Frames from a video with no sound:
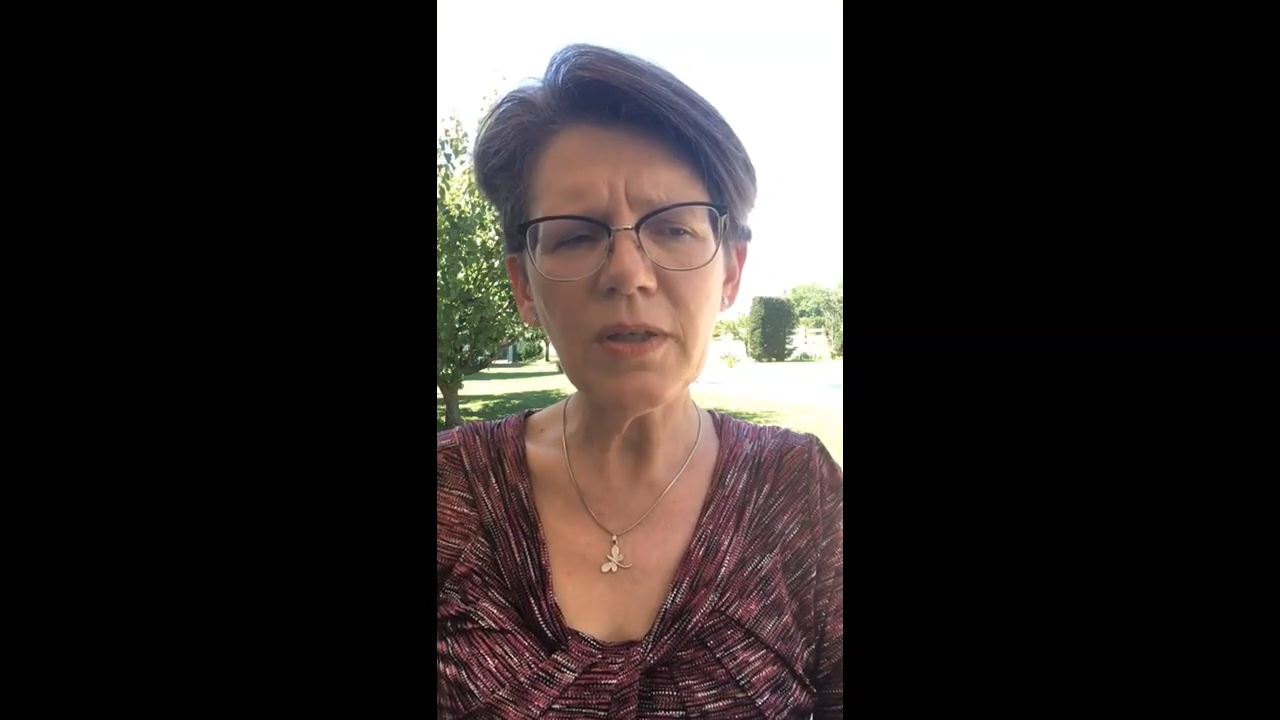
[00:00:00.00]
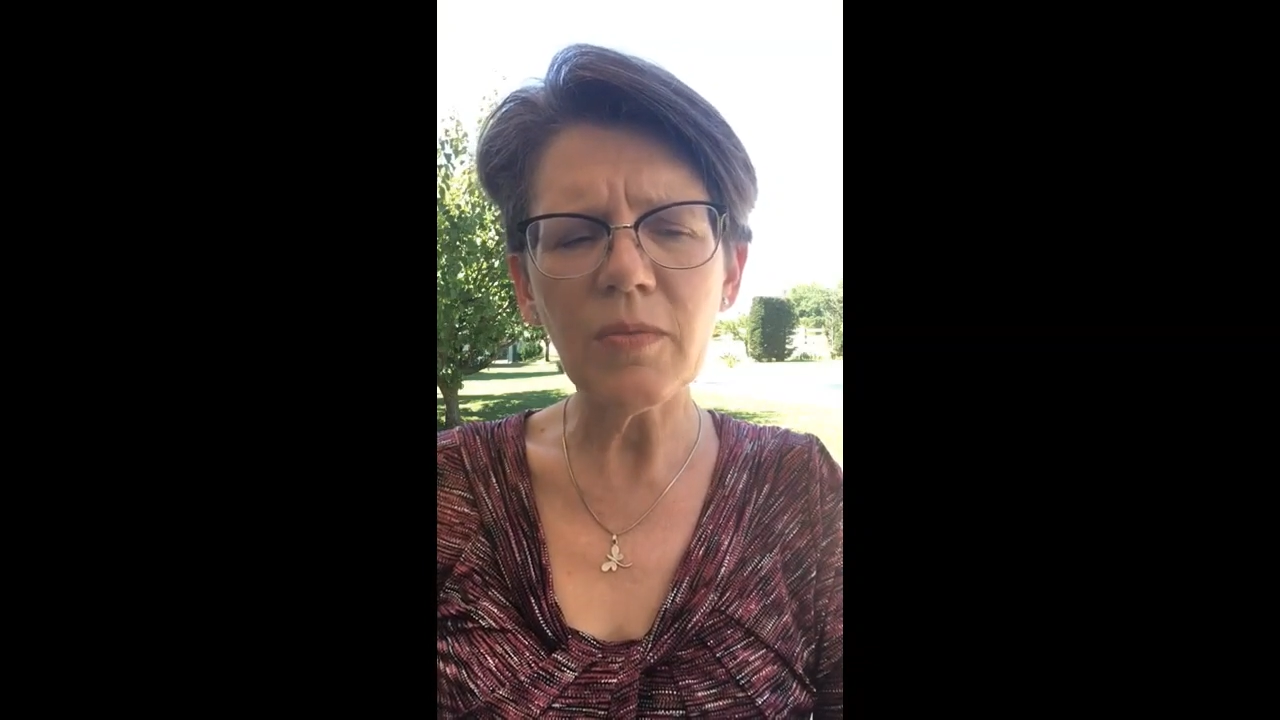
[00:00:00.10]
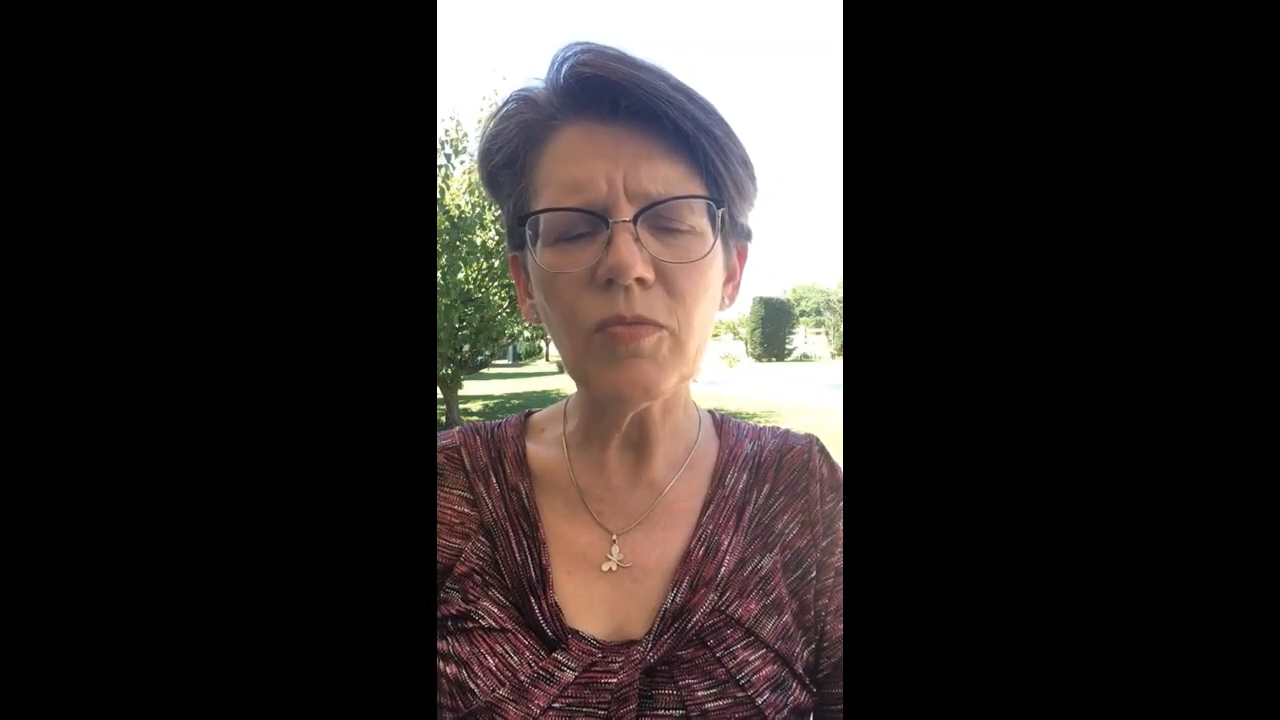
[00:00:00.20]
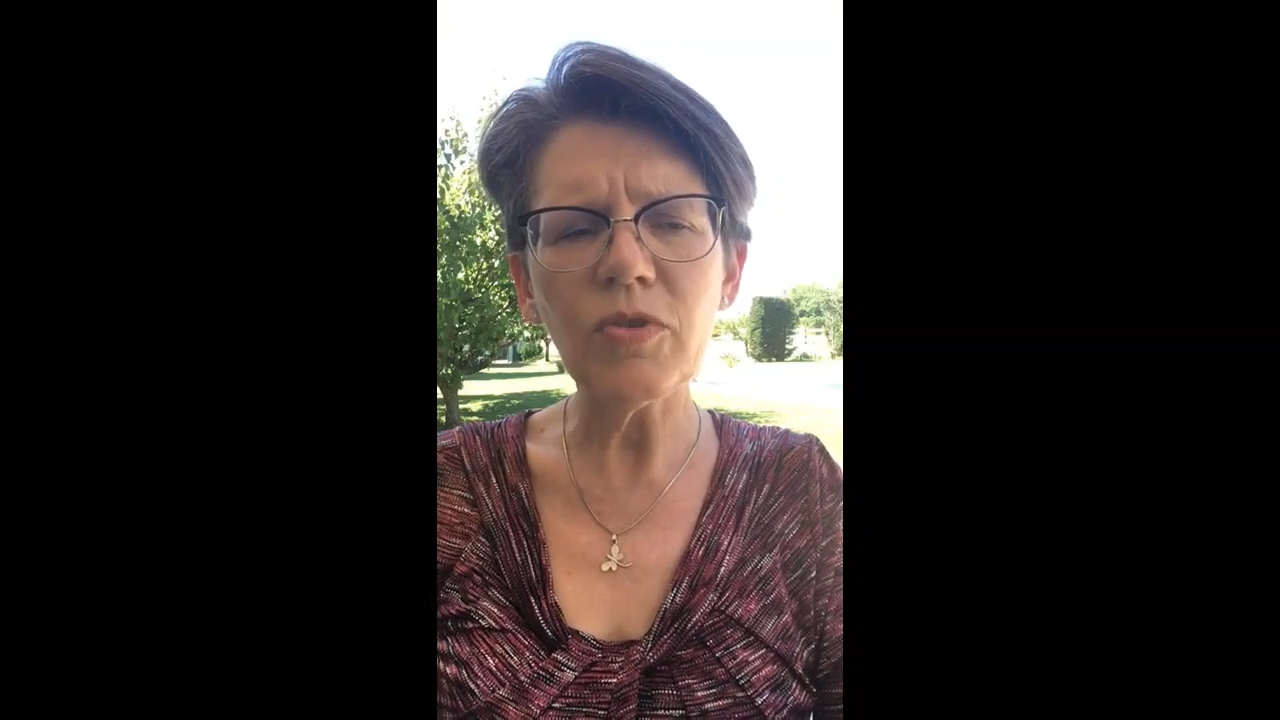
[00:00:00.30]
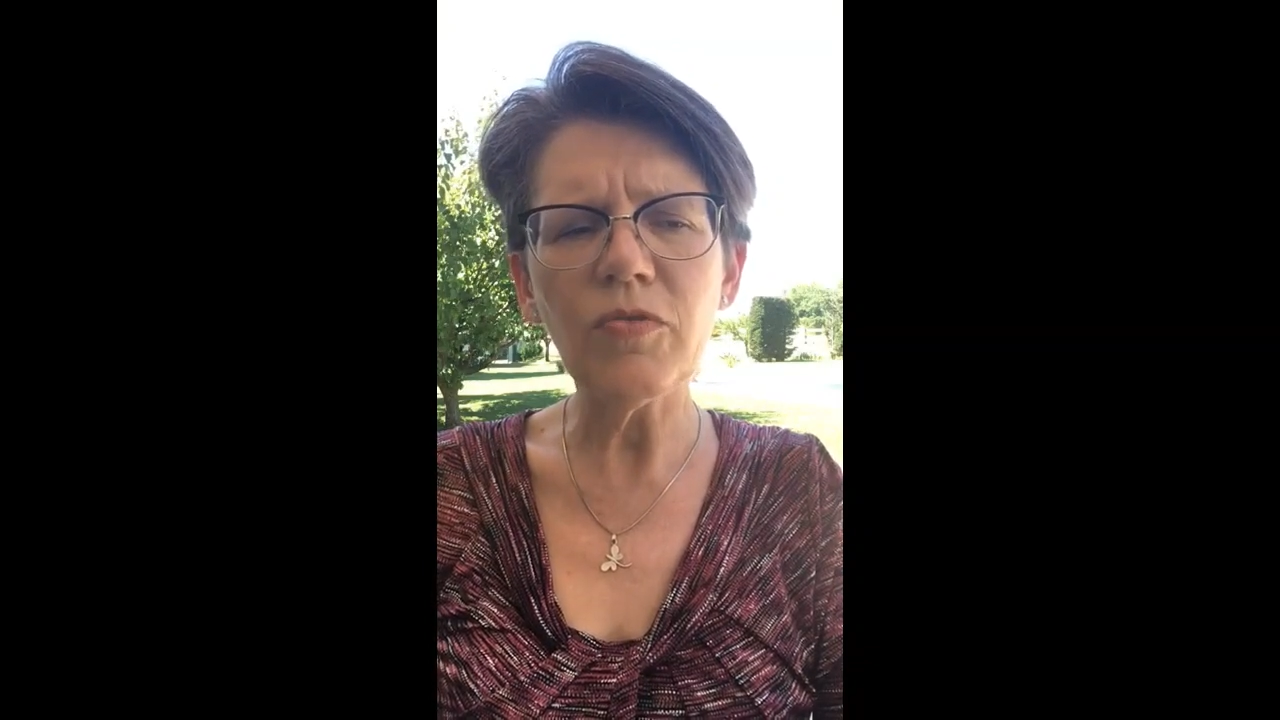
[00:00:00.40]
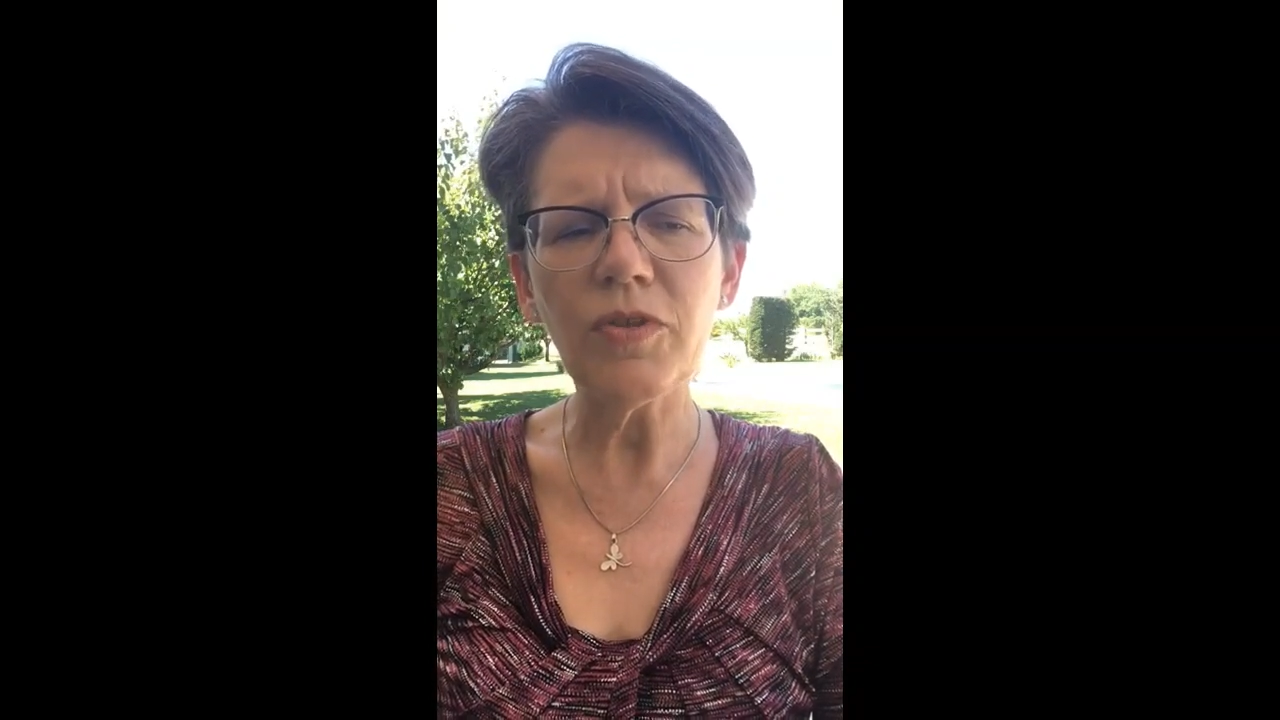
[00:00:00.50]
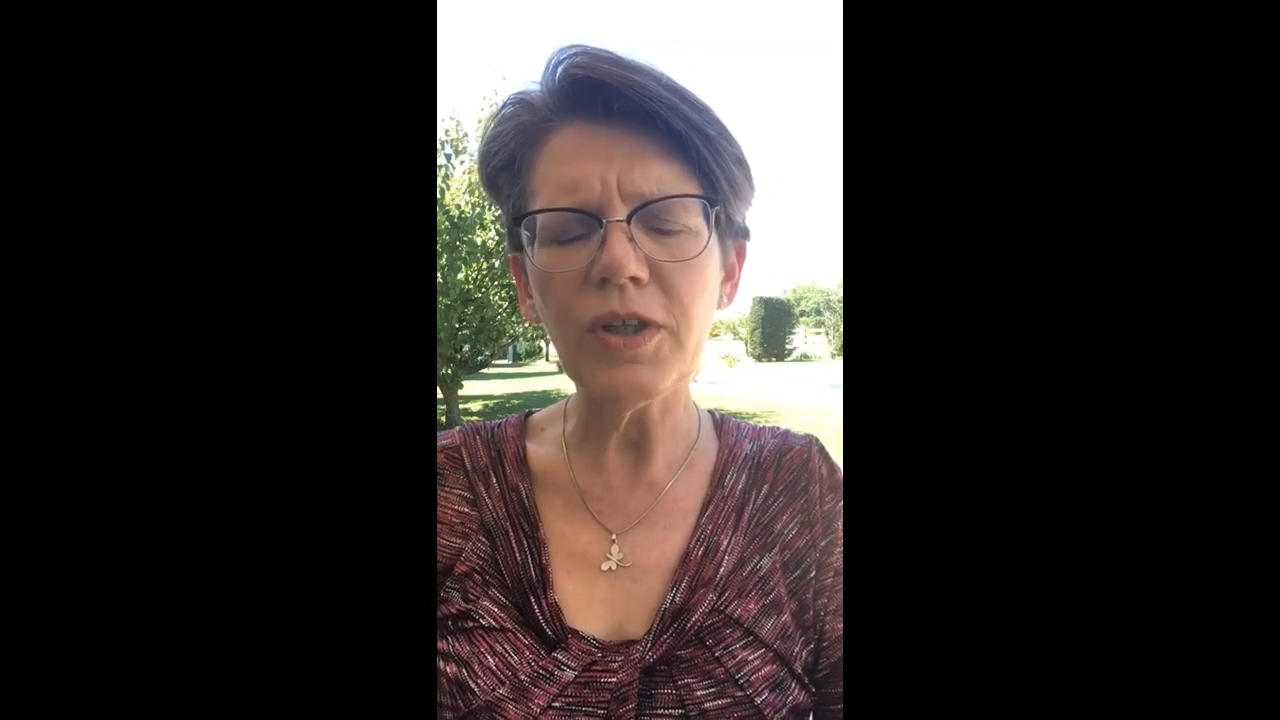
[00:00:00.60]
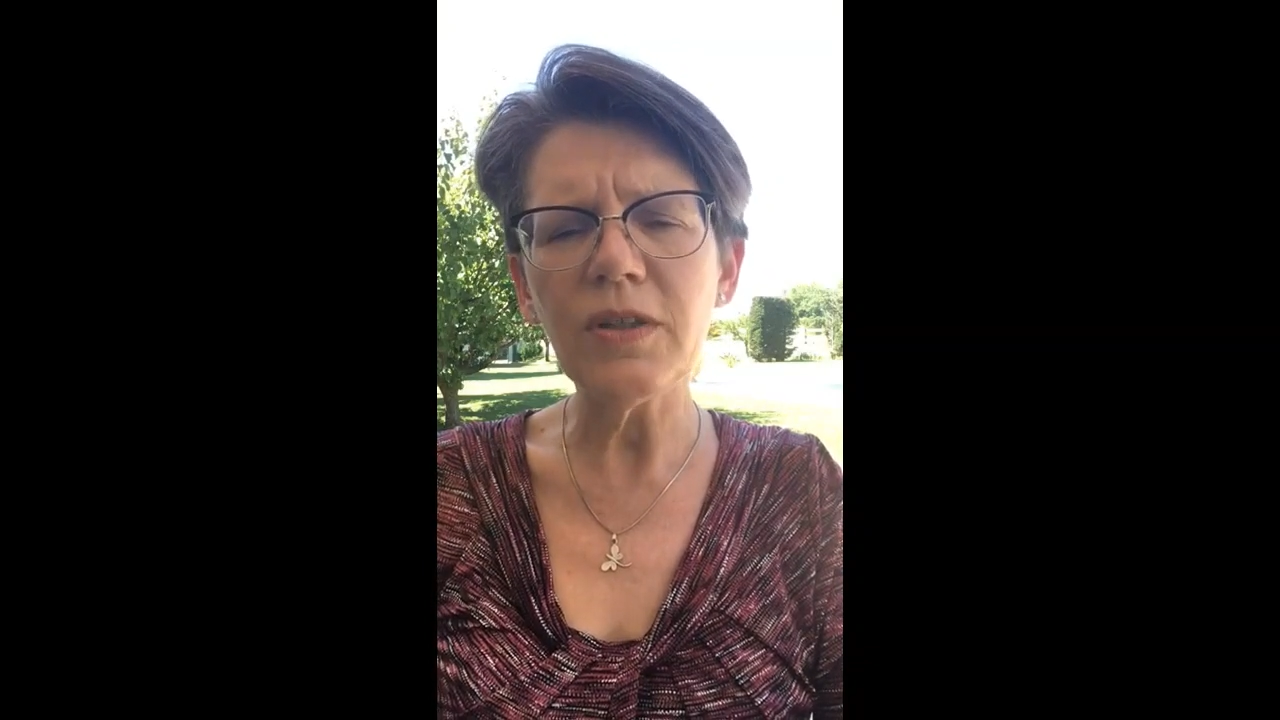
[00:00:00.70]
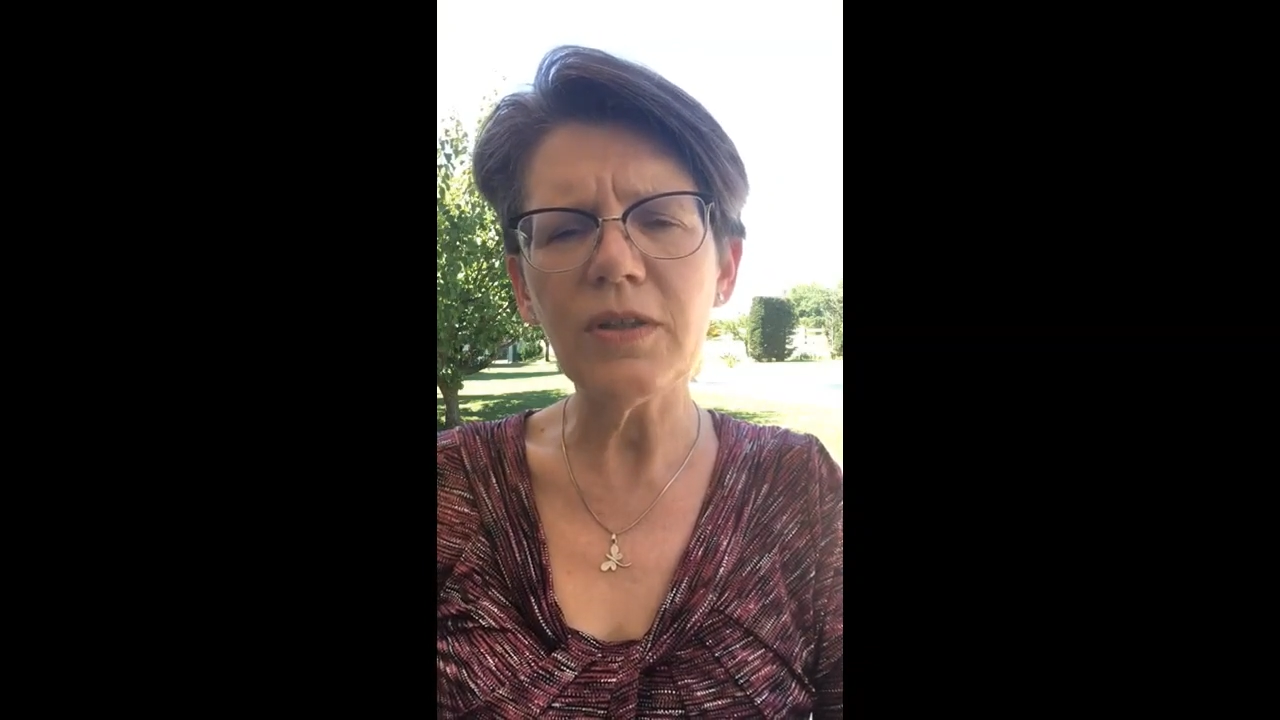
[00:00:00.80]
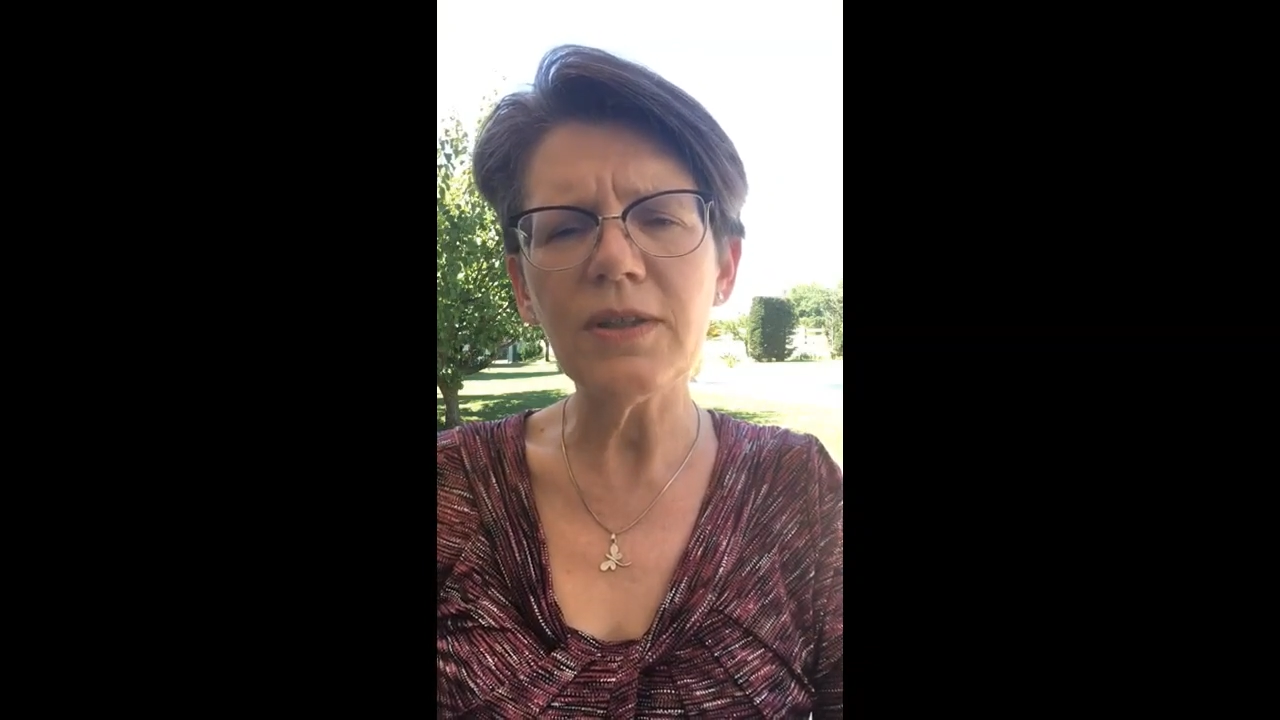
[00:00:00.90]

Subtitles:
them for the final